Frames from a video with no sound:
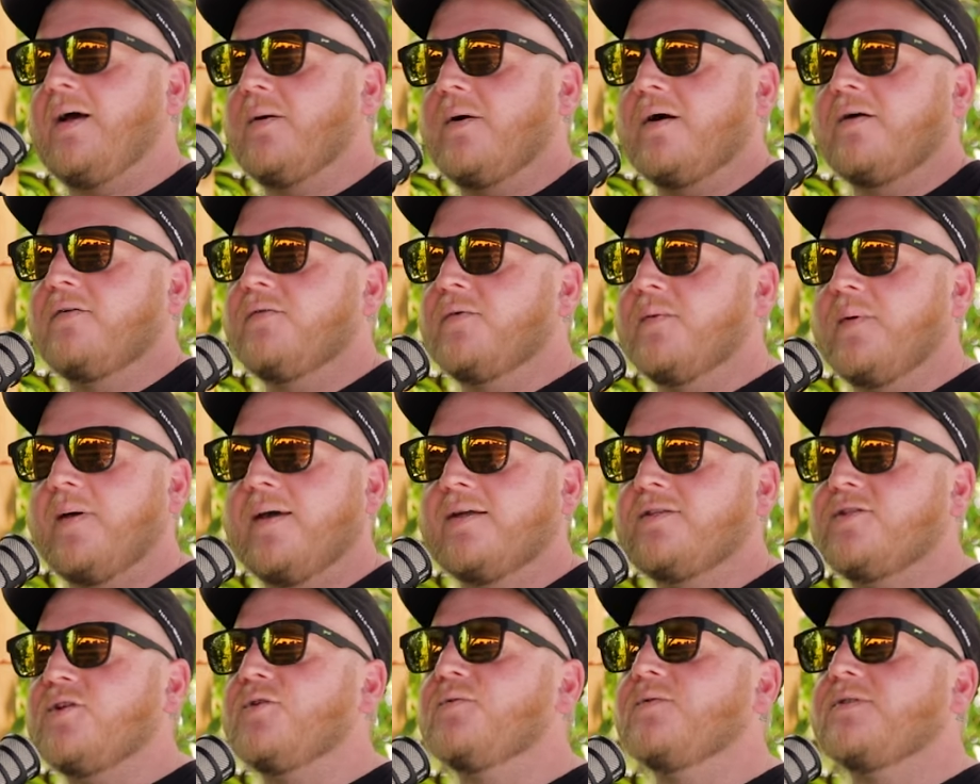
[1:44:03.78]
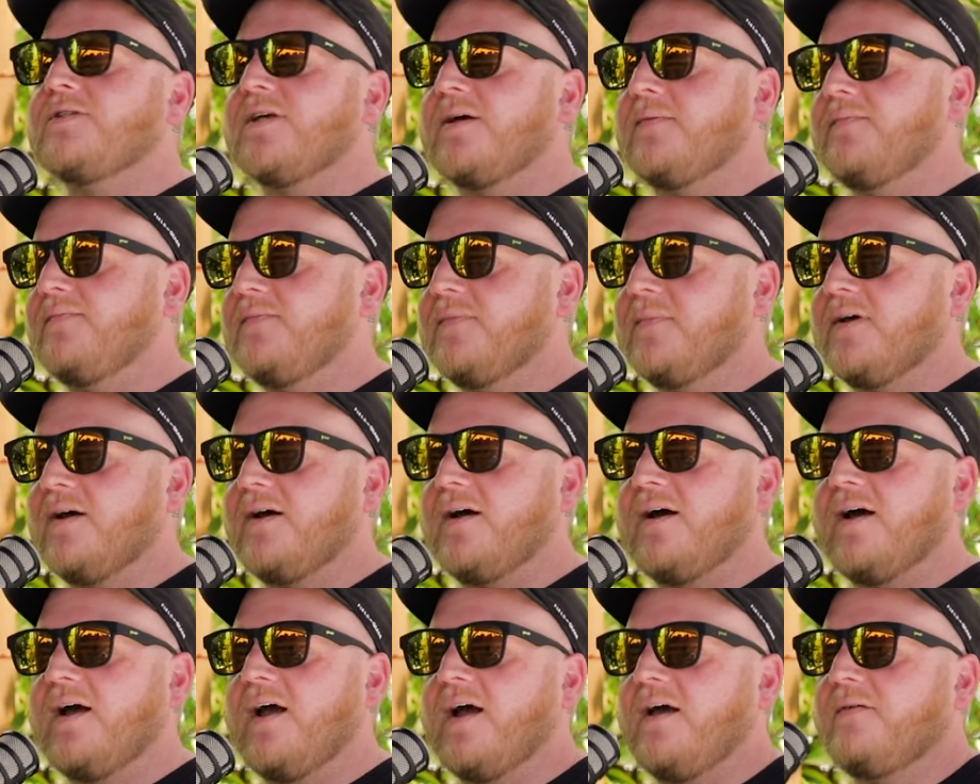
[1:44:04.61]
I walk over to him, like, dude, what's up?
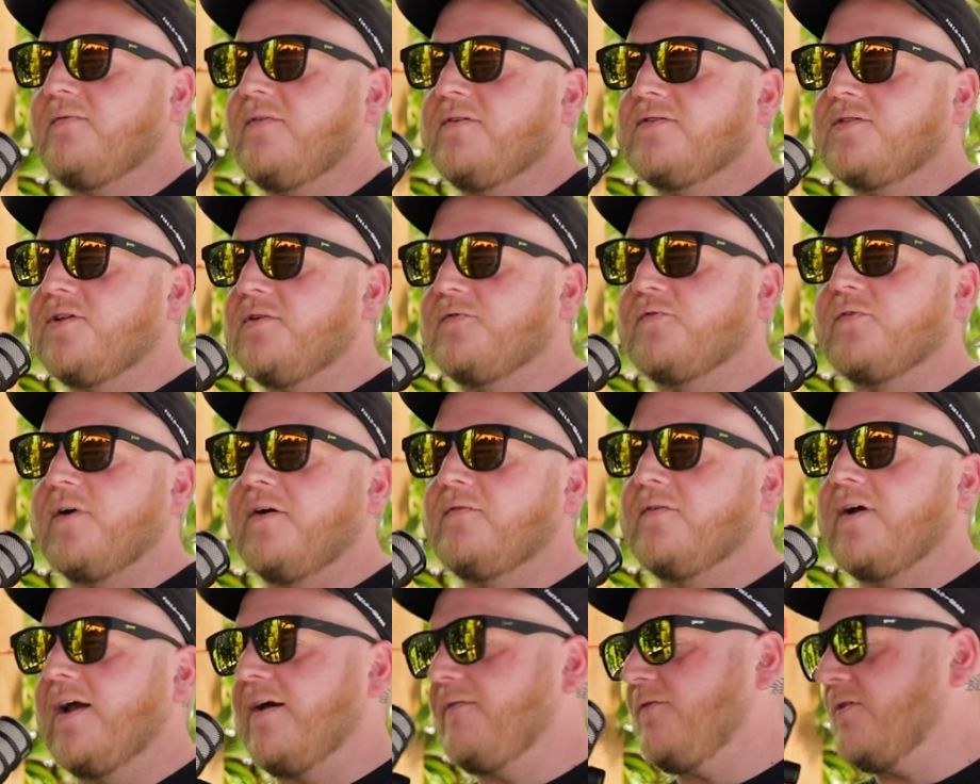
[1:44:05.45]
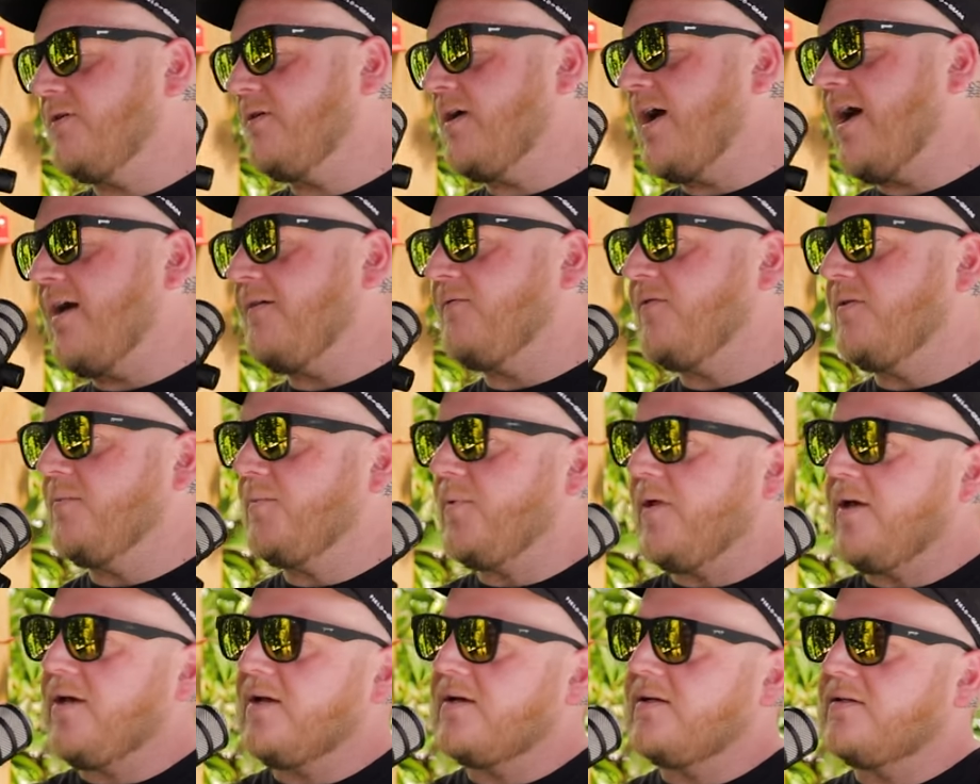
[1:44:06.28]
Uh, I've listened to you forever. I have your, I have the
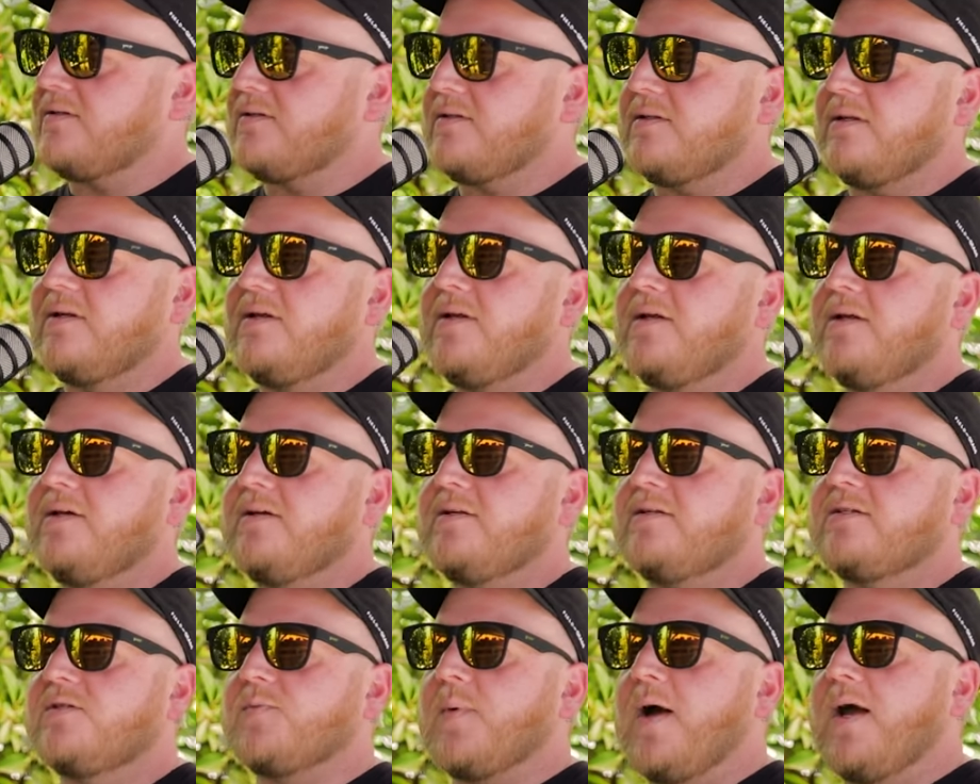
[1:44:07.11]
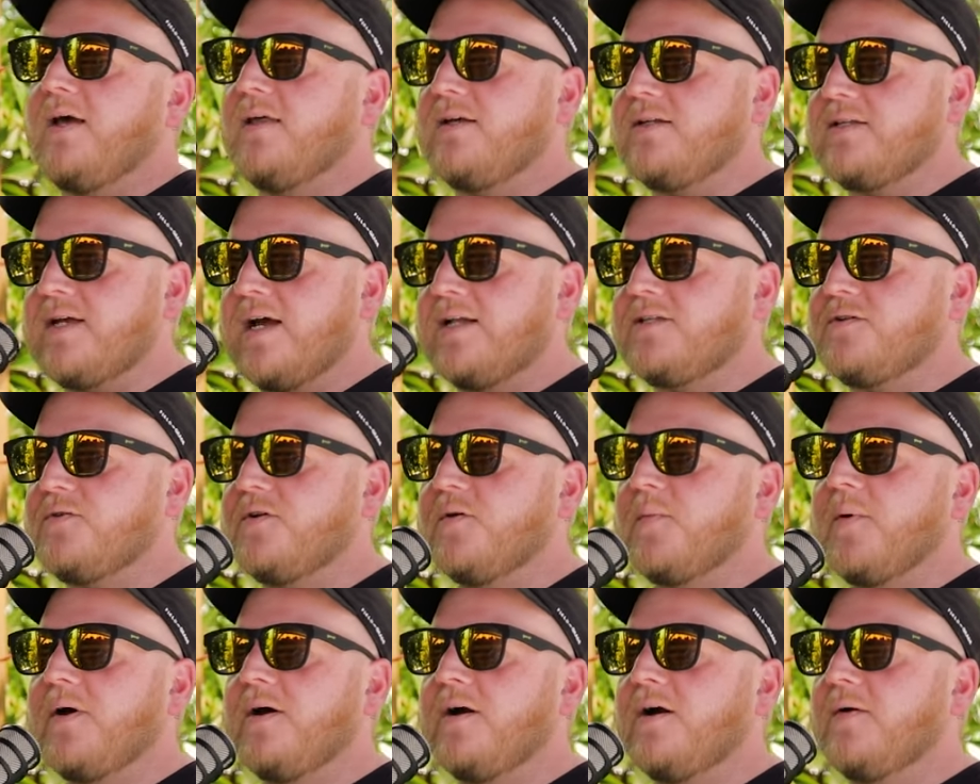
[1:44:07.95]
blink smiley
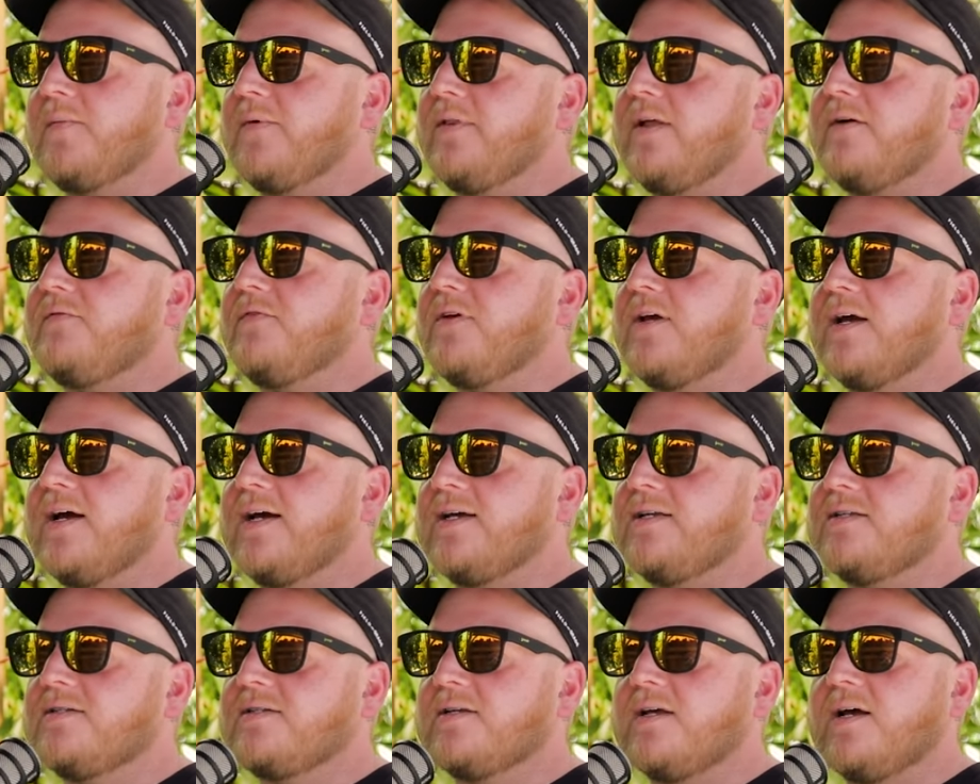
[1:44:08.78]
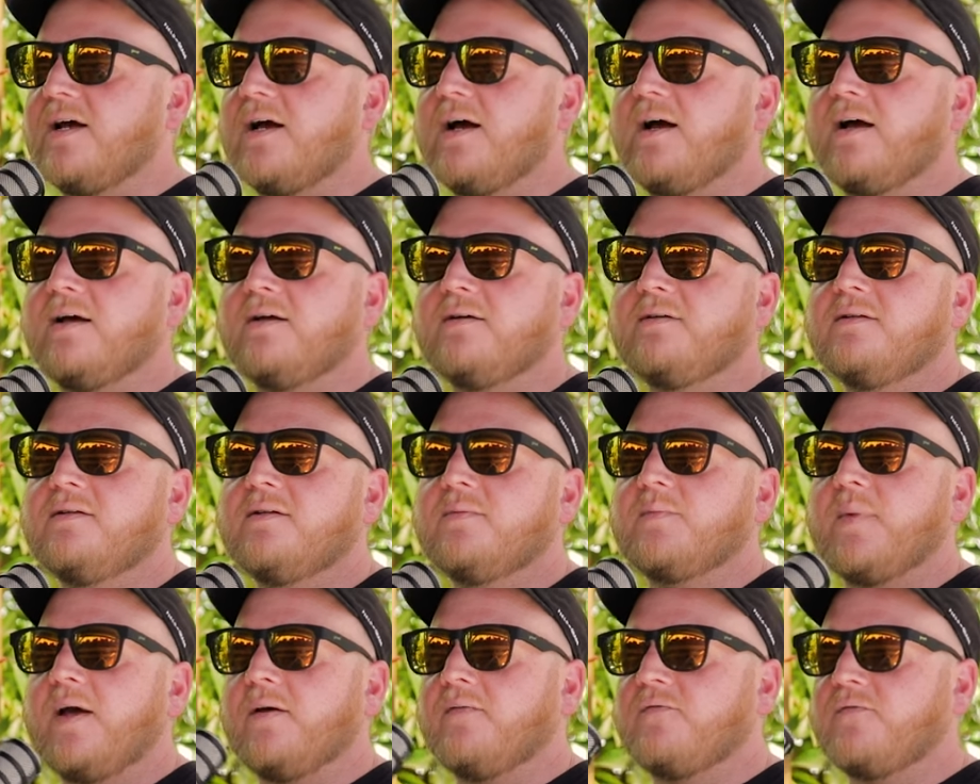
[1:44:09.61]
tattooed on my arm. I love you guys. Uh,
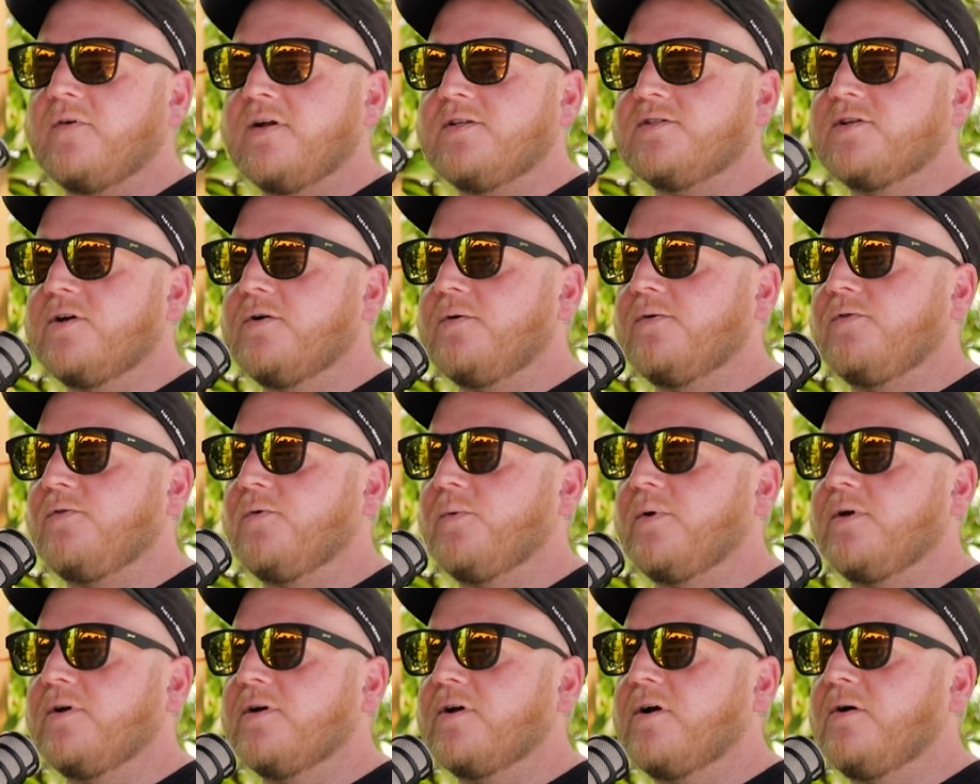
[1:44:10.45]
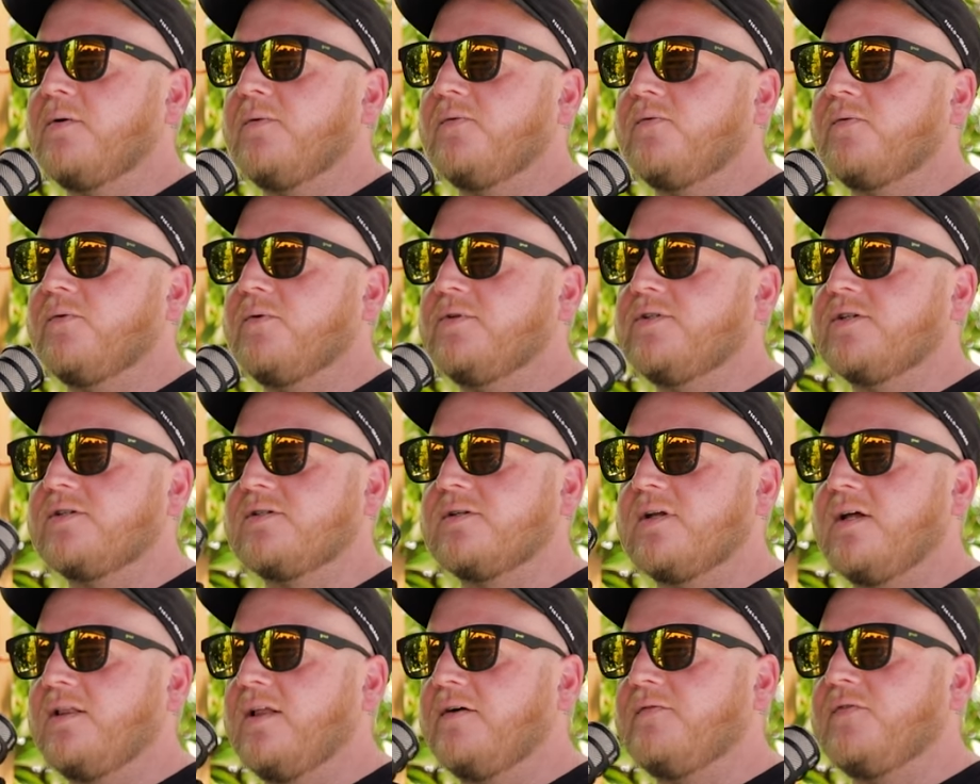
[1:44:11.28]
my friend's going through what you're going through.
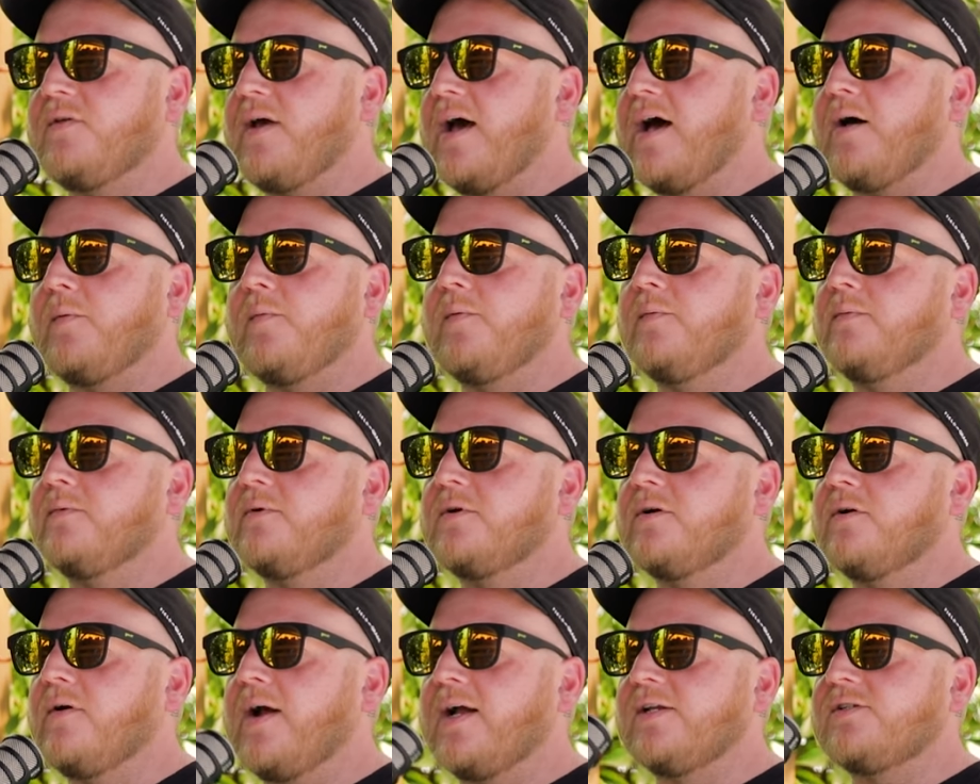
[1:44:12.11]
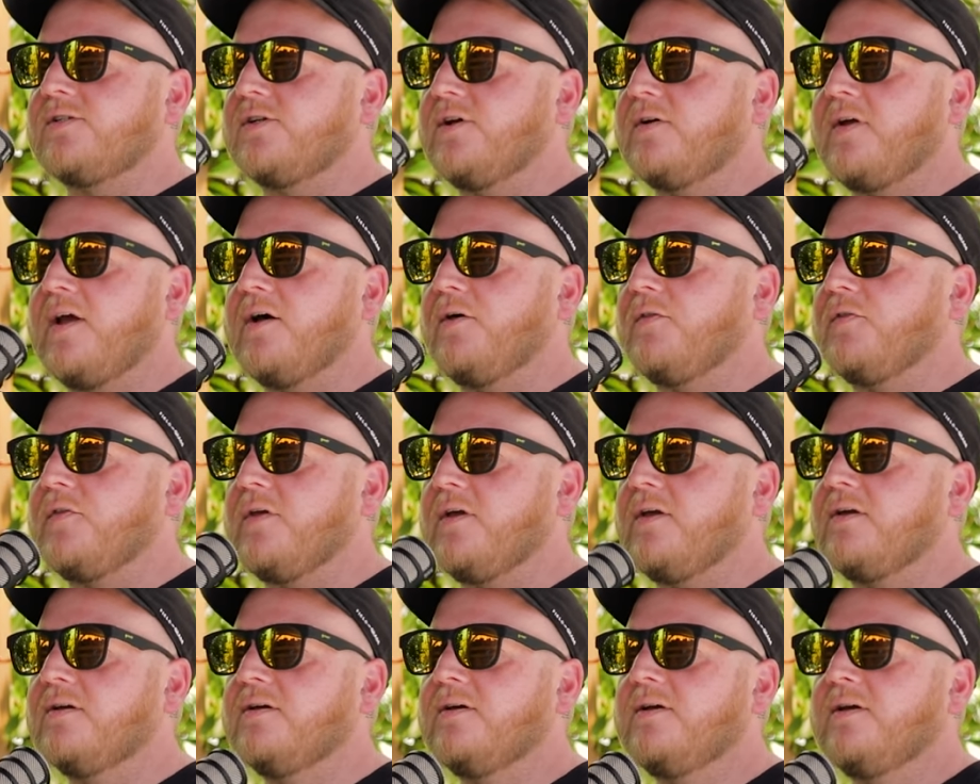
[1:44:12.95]
Just, I love the album. Congrats that you're
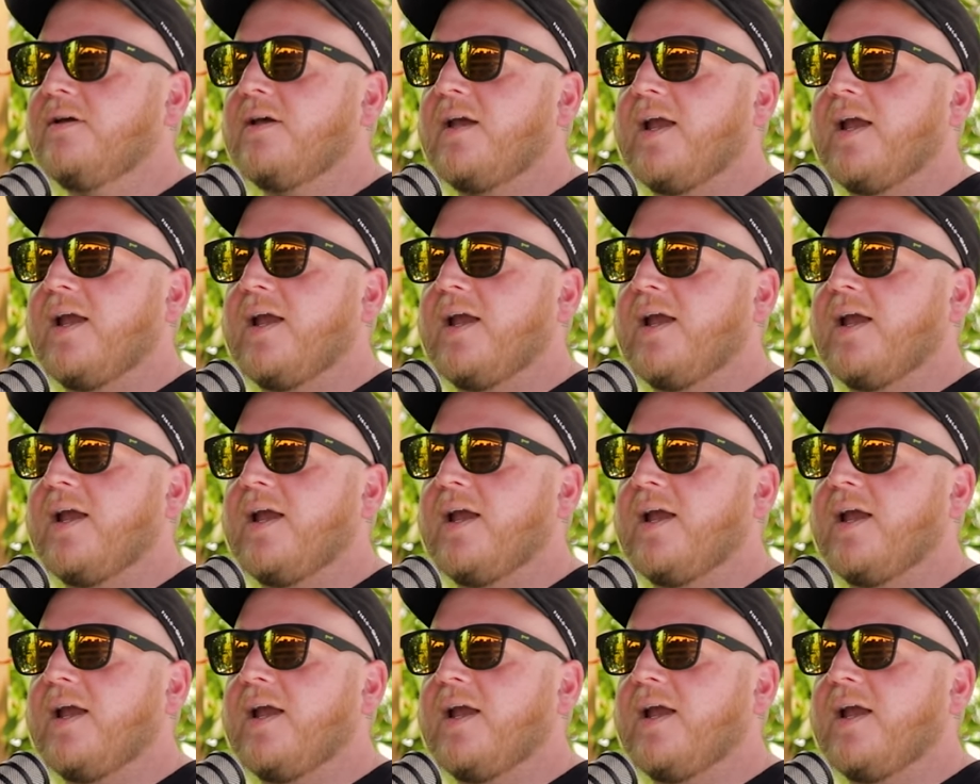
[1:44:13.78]
healthy.